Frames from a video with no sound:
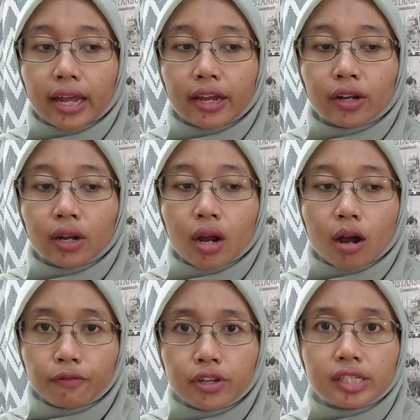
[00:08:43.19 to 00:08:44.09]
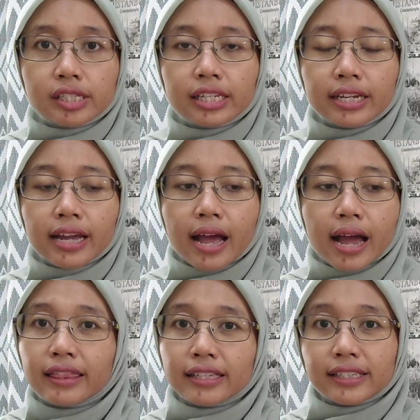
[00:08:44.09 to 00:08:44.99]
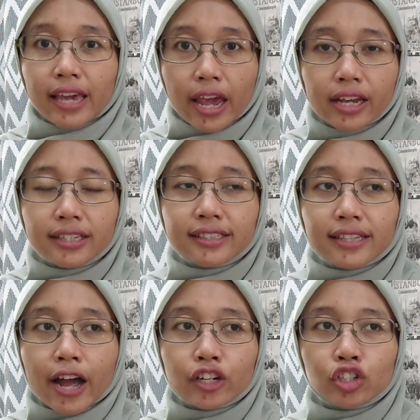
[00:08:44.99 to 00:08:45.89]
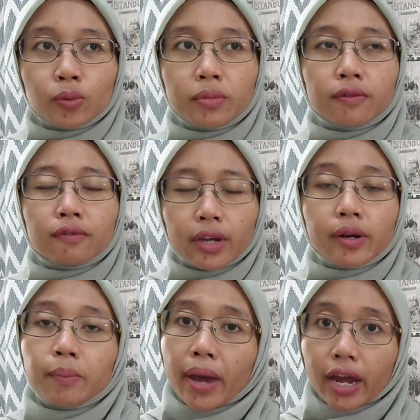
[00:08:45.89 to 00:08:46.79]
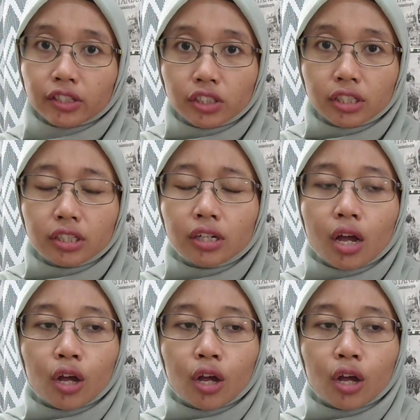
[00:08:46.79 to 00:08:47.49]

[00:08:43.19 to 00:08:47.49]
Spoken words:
And obviously in this case, I should be very patient